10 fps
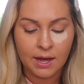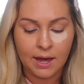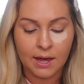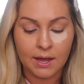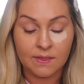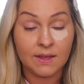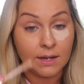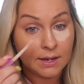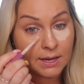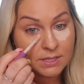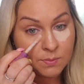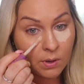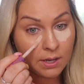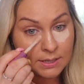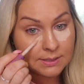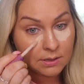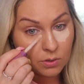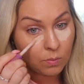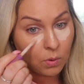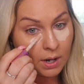and the NYX one is a
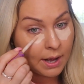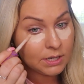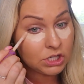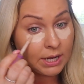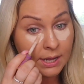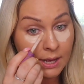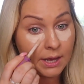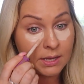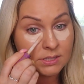little more hydrating,